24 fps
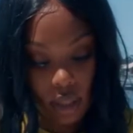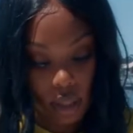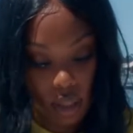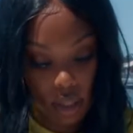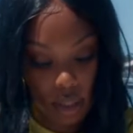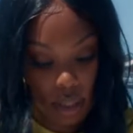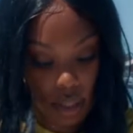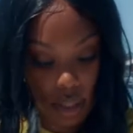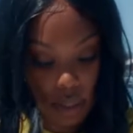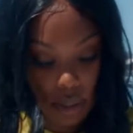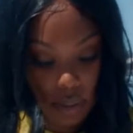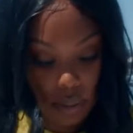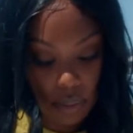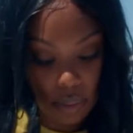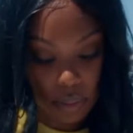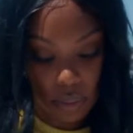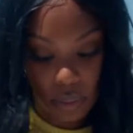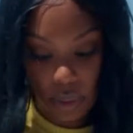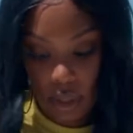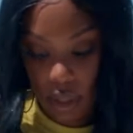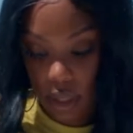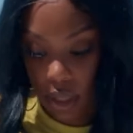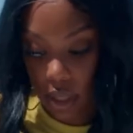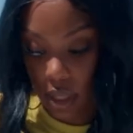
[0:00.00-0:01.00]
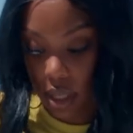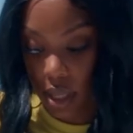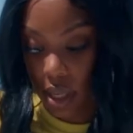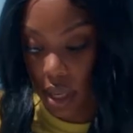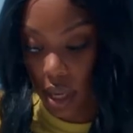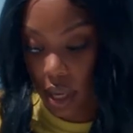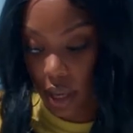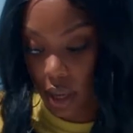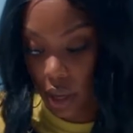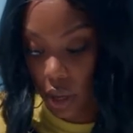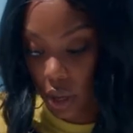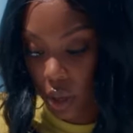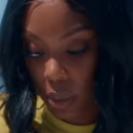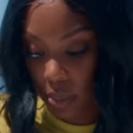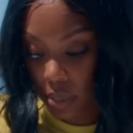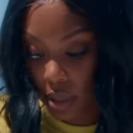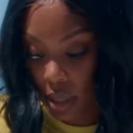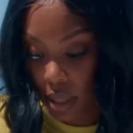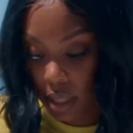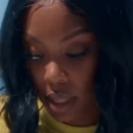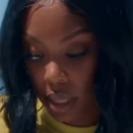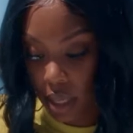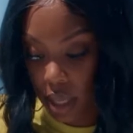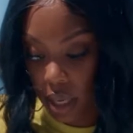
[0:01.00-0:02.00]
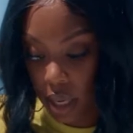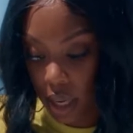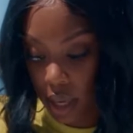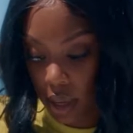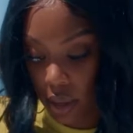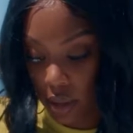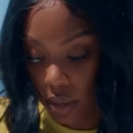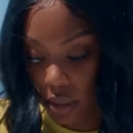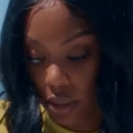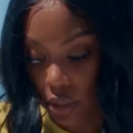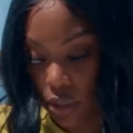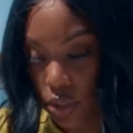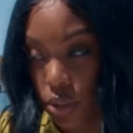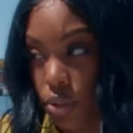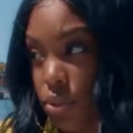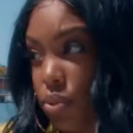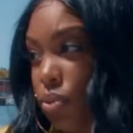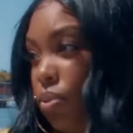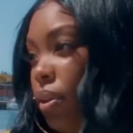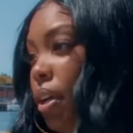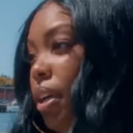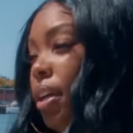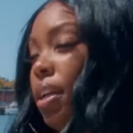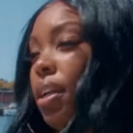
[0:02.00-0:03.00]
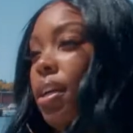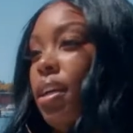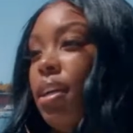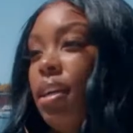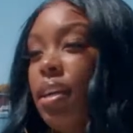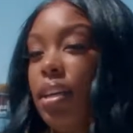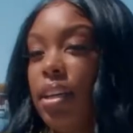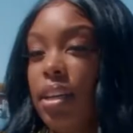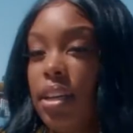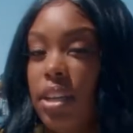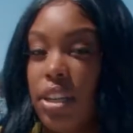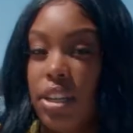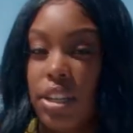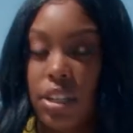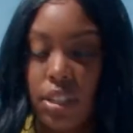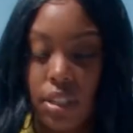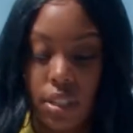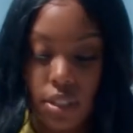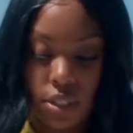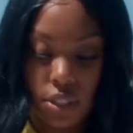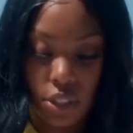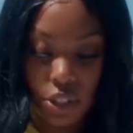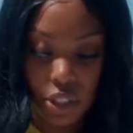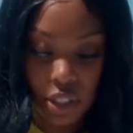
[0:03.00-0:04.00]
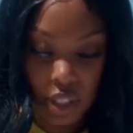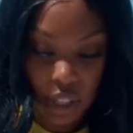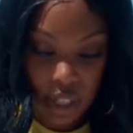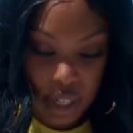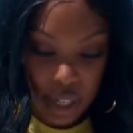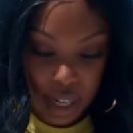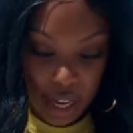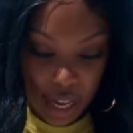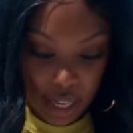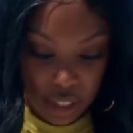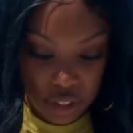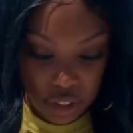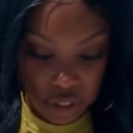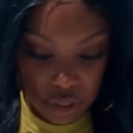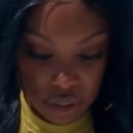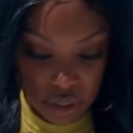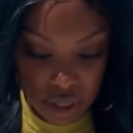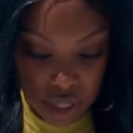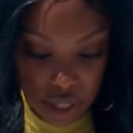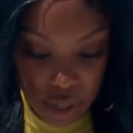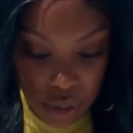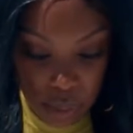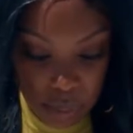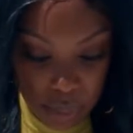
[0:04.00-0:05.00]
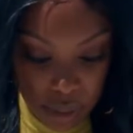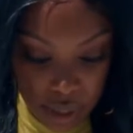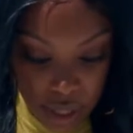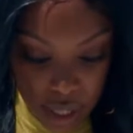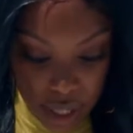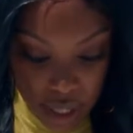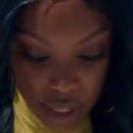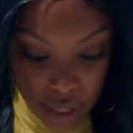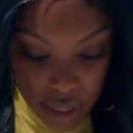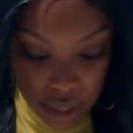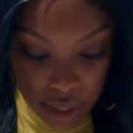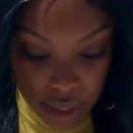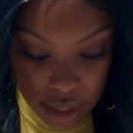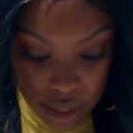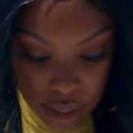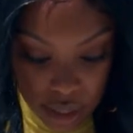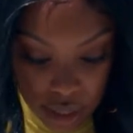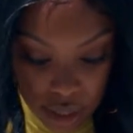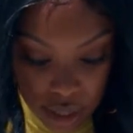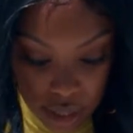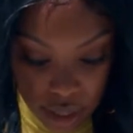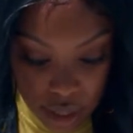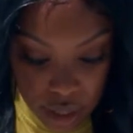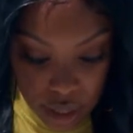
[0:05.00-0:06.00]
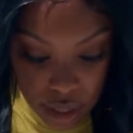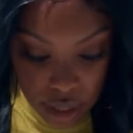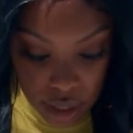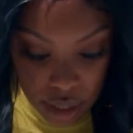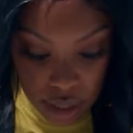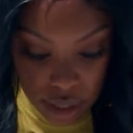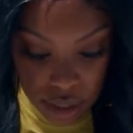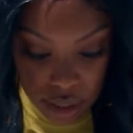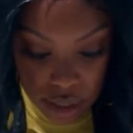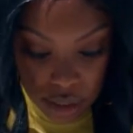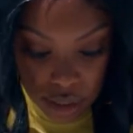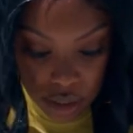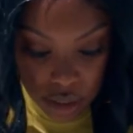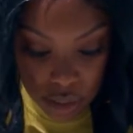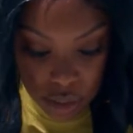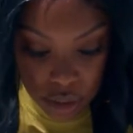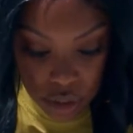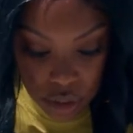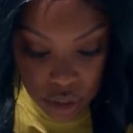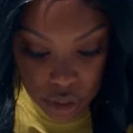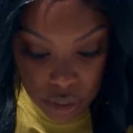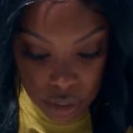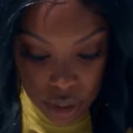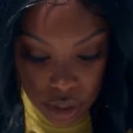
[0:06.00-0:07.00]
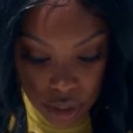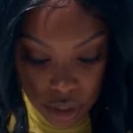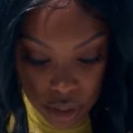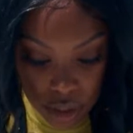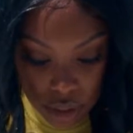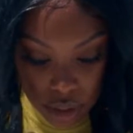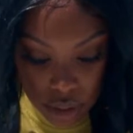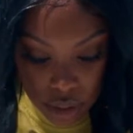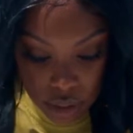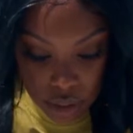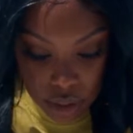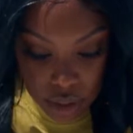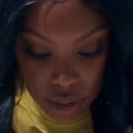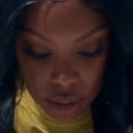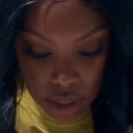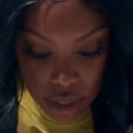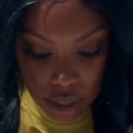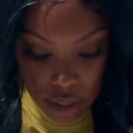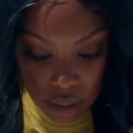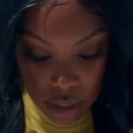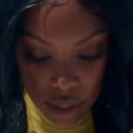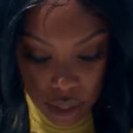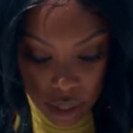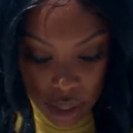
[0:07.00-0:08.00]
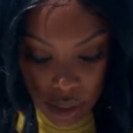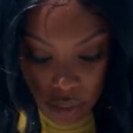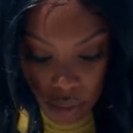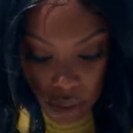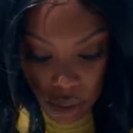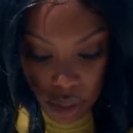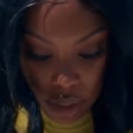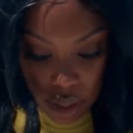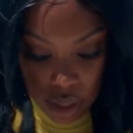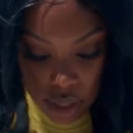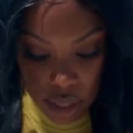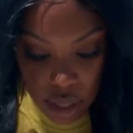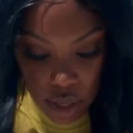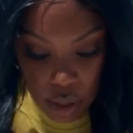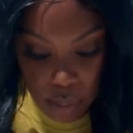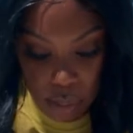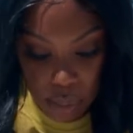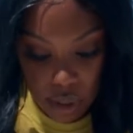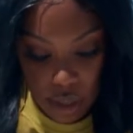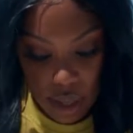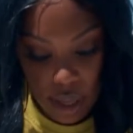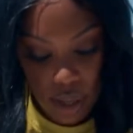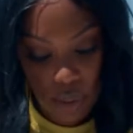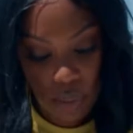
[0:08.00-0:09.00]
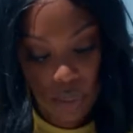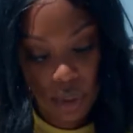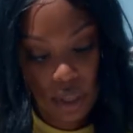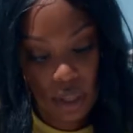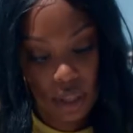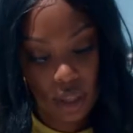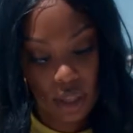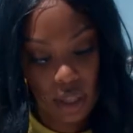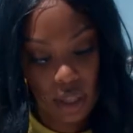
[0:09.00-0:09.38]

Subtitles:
is it really helps the nails to adhere to your natural nail plate. So what you want to do is cover your nail plate with